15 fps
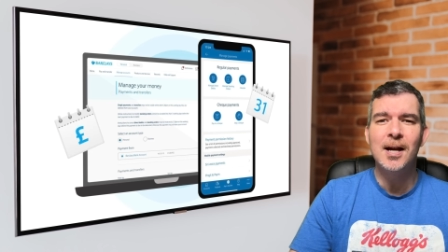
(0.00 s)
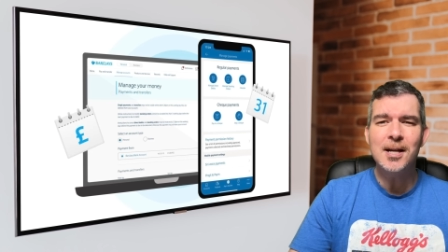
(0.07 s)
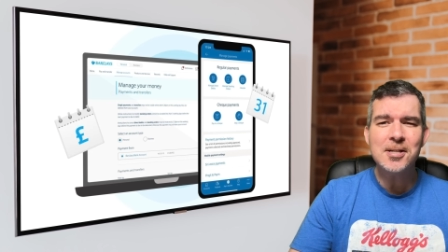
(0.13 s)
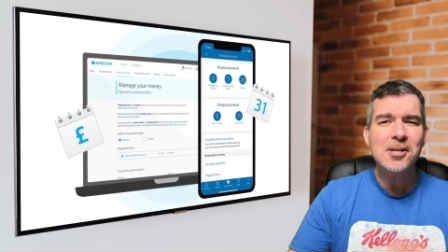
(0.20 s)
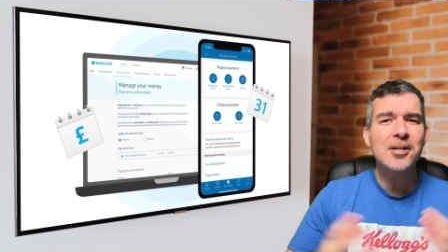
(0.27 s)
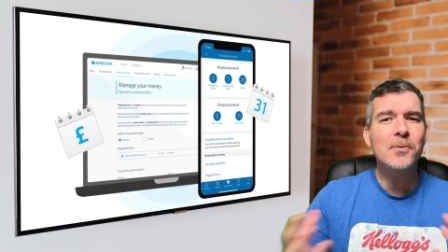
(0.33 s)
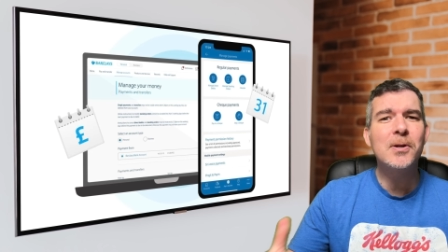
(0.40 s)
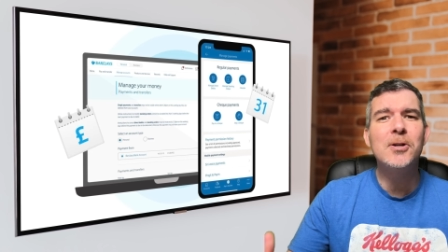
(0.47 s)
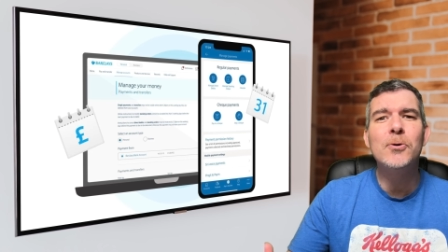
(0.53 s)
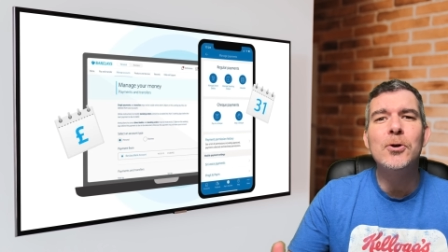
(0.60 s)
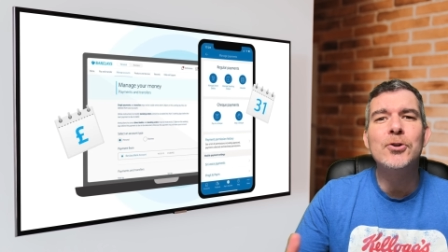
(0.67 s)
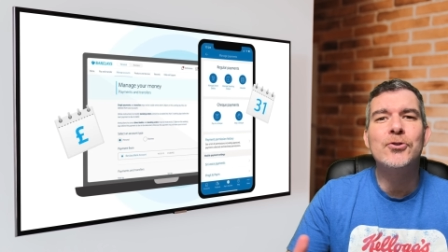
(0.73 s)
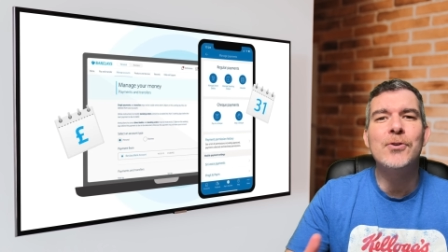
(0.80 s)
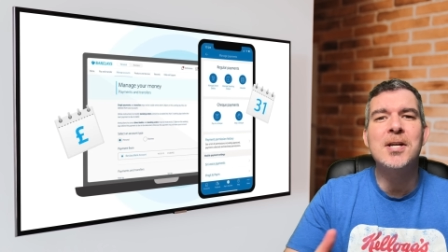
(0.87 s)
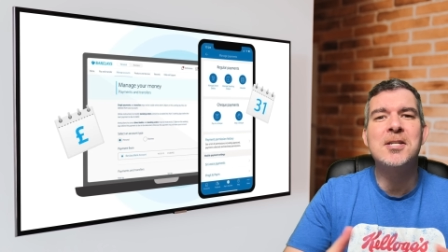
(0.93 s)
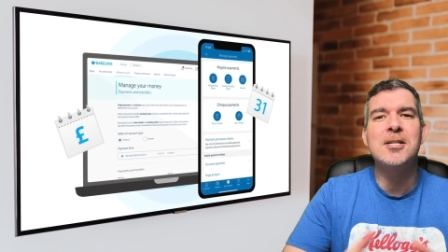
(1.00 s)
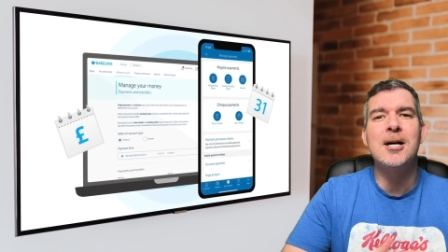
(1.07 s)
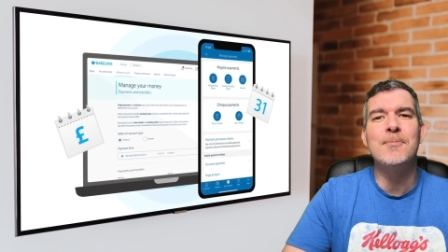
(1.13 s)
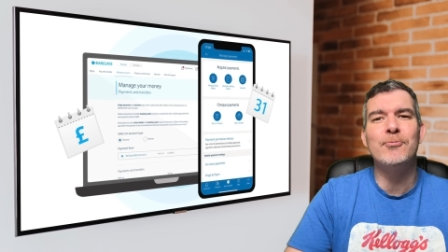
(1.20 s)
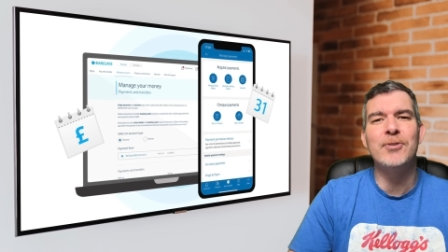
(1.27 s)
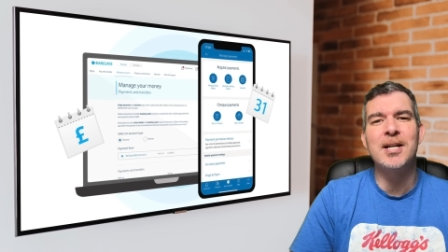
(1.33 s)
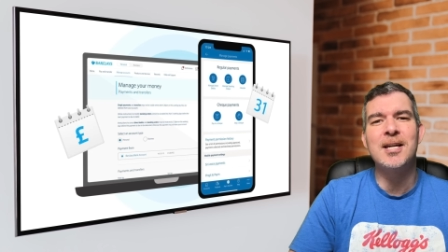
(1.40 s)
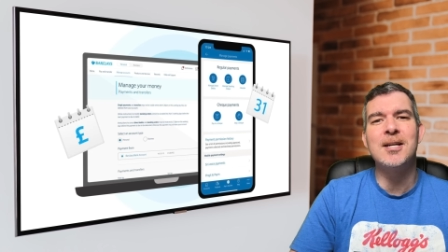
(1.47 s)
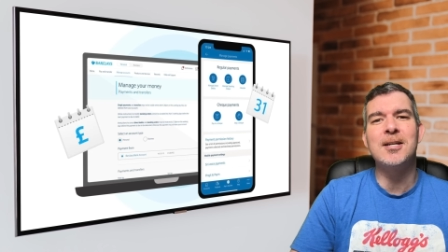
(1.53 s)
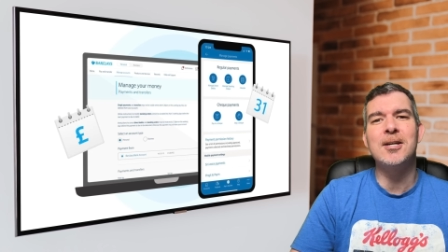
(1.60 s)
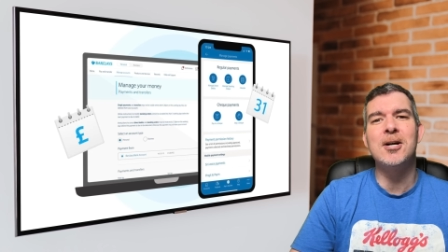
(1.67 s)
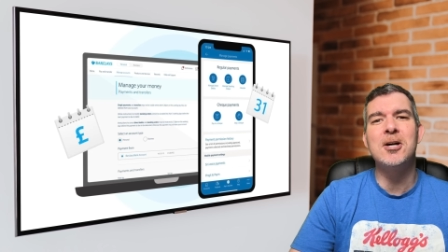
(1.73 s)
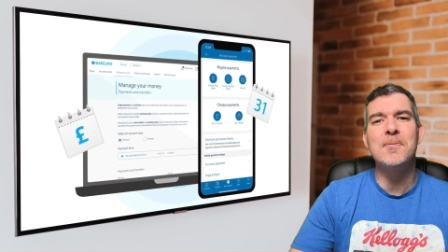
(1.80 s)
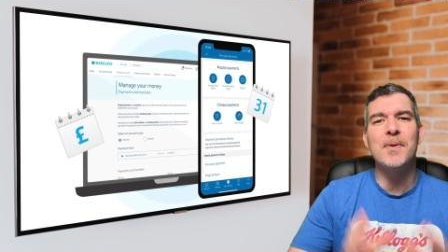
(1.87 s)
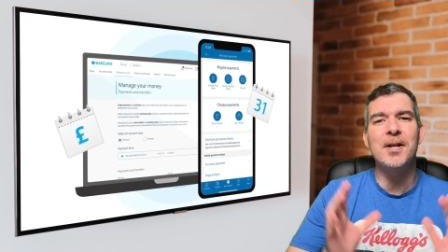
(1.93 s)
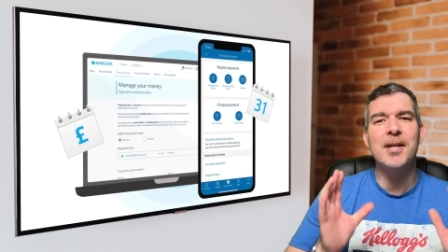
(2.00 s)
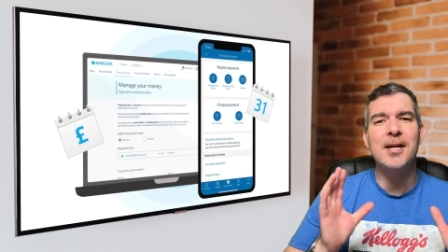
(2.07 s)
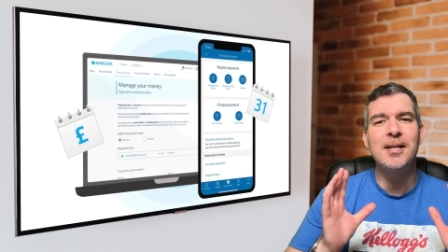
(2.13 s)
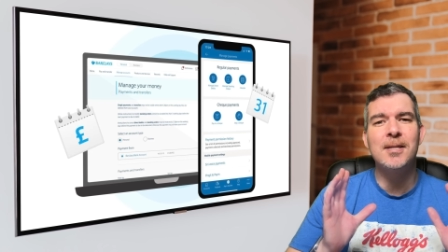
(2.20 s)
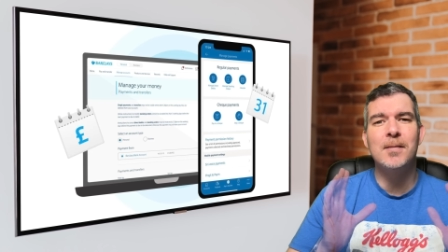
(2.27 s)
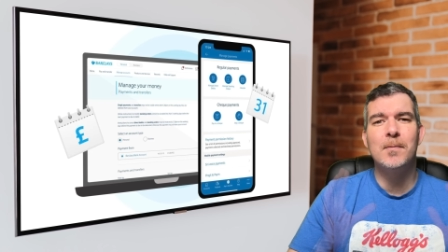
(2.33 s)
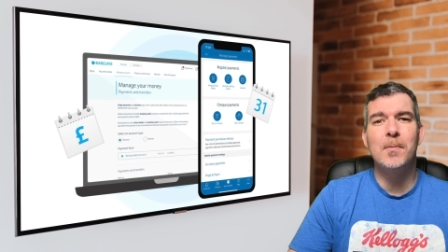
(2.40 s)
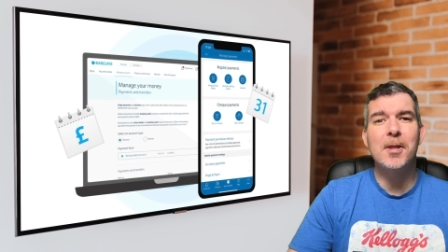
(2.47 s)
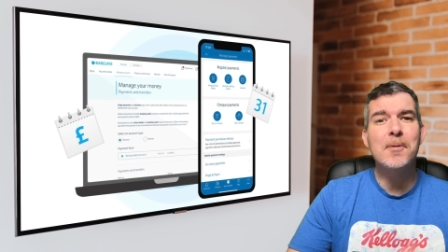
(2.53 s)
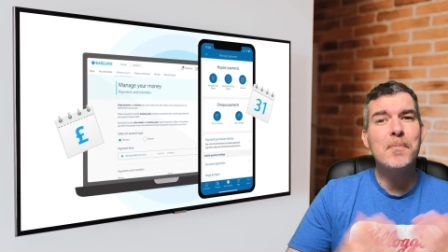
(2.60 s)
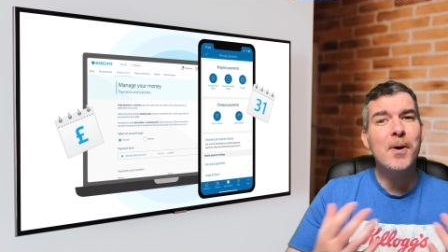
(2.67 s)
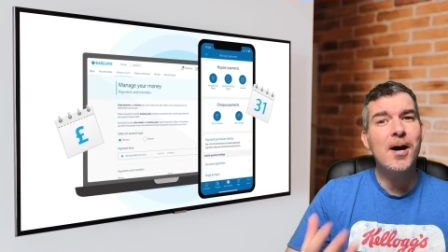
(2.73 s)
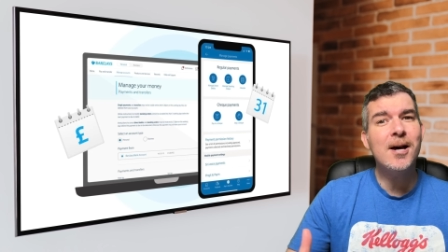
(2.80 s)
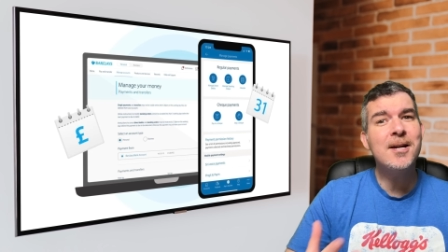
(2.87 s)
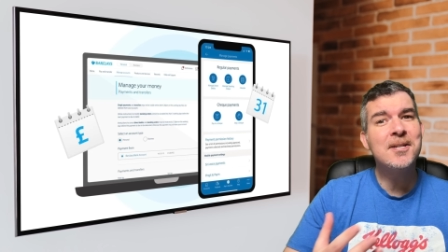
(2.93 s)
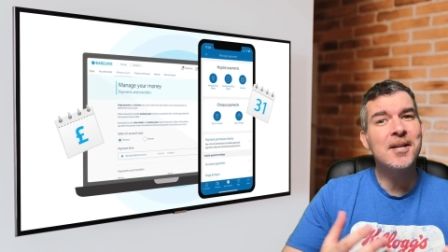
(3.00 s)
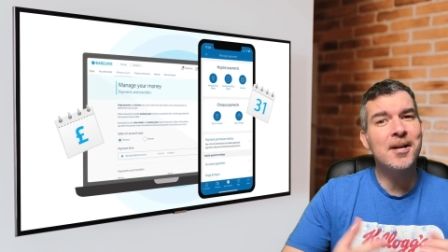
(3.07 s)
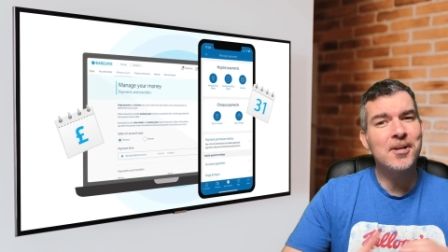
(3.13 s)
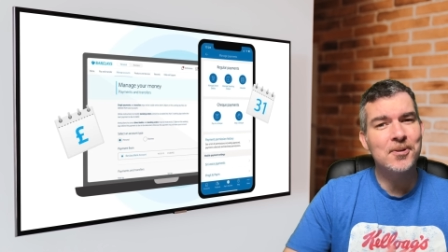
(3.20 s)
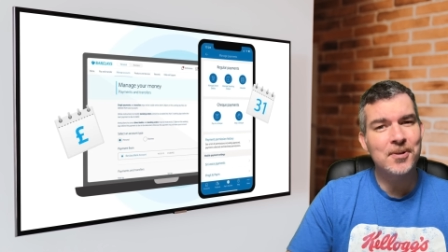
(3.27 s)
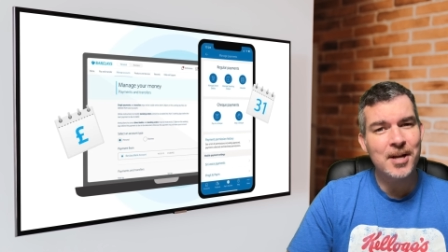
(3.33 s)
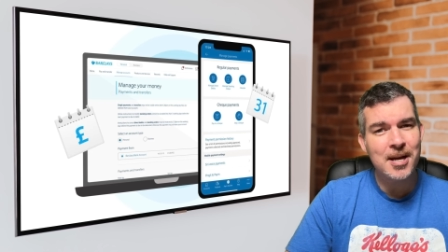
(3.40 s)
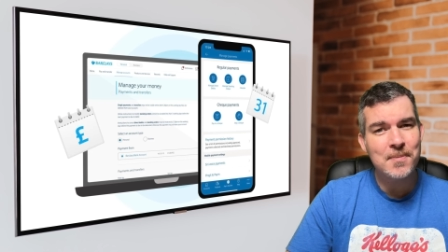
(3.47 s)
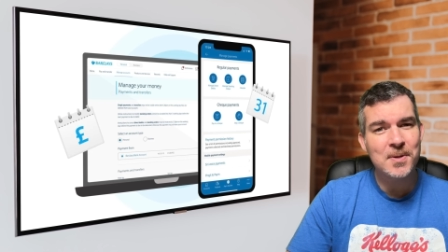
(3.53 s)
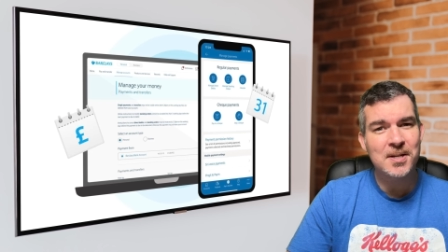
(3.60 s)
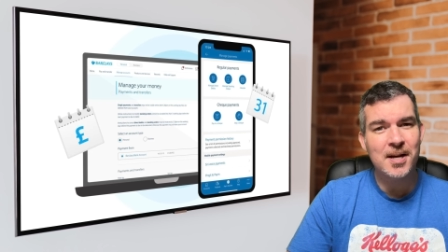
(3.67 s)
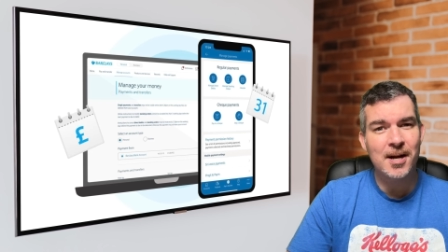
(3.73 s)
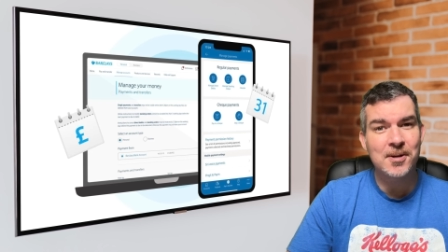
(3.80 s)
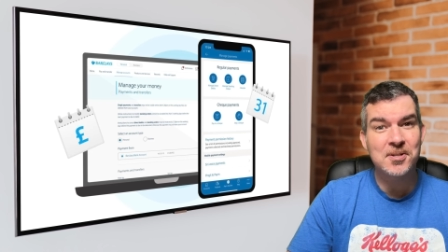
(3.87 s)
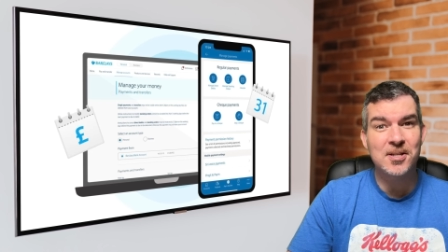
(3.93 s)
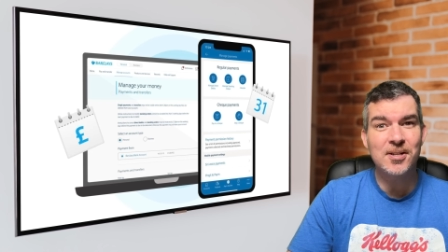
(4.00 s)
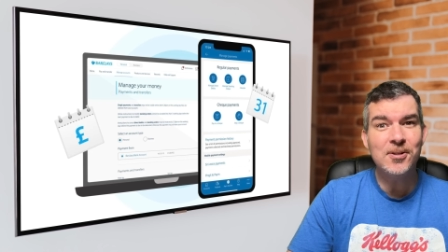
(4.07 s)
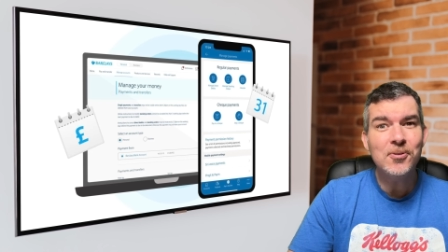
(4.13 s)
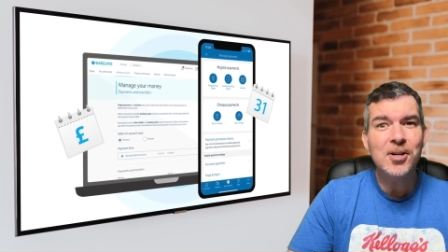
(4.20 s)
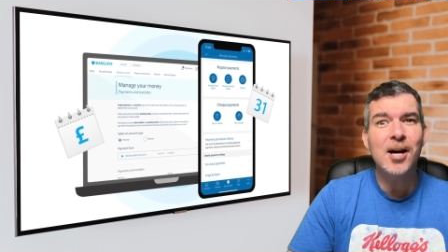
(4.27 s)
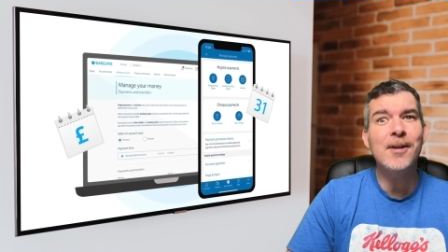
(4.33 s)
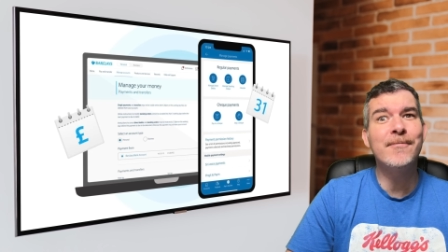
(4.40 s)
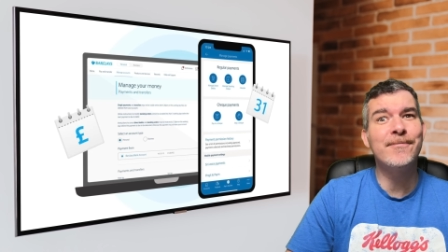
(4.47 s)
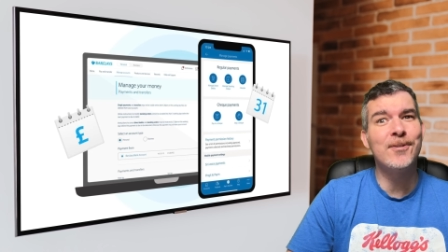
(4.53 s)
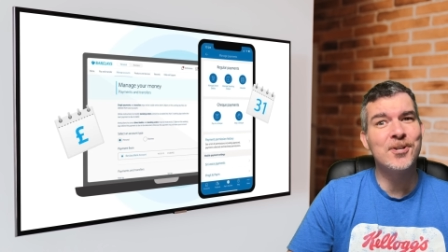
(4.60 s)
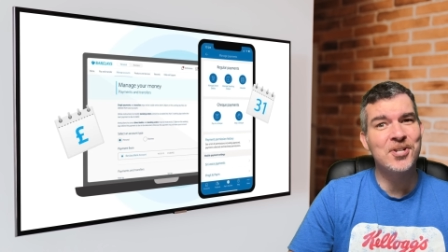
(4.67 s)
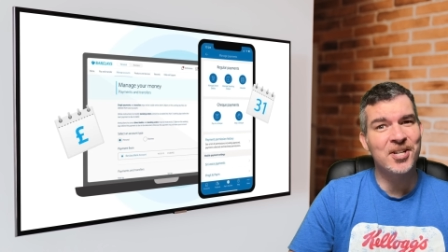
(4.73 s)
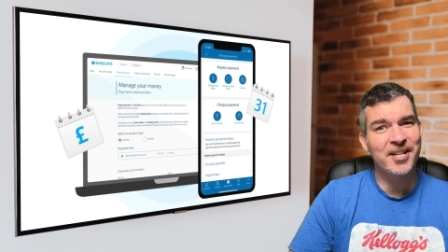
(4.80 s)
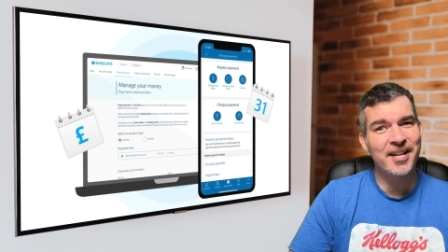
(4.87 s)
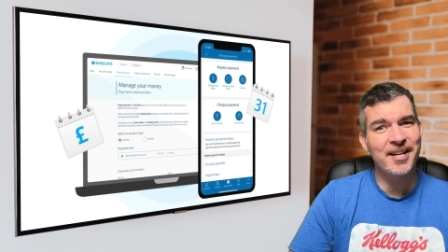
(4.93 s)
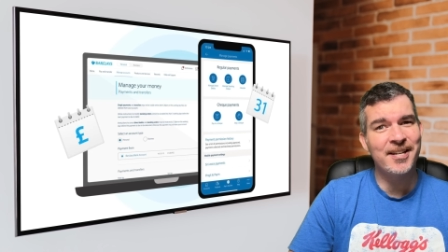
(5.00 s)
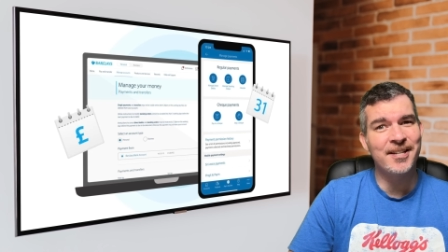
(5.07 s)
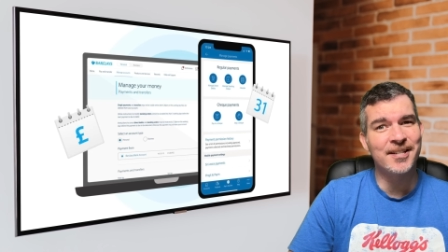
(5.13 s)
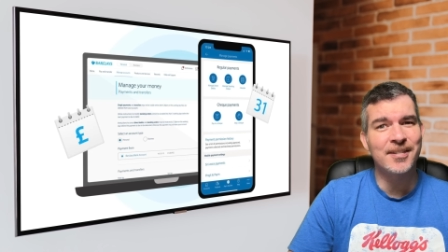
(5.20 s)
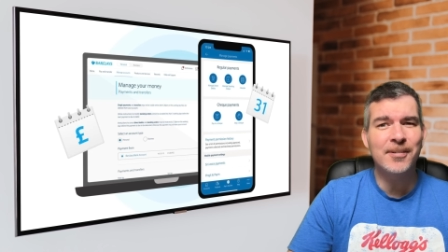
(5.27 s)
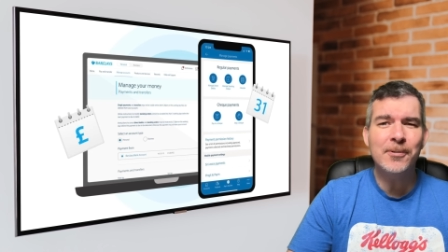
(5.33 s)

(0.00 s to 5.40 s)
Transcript: It's like when you're all dressed up, ready to go, but then, but the party's at your neighbour's house and you can't find your keys.